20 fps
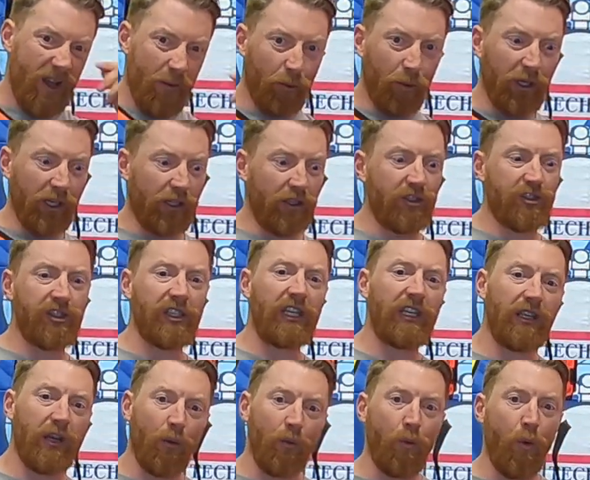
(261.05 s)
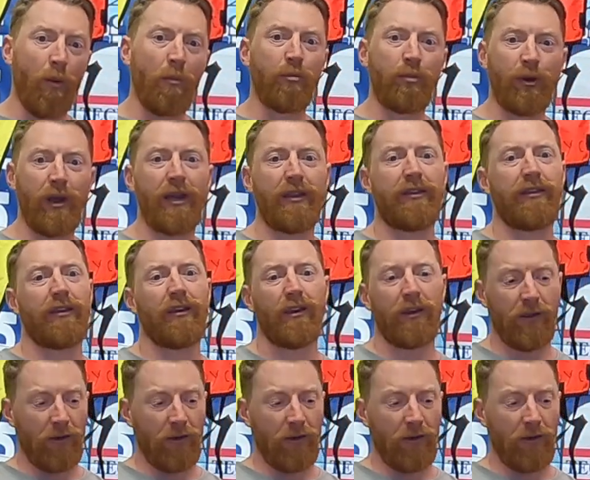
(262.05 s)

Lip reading: but you can see a one breath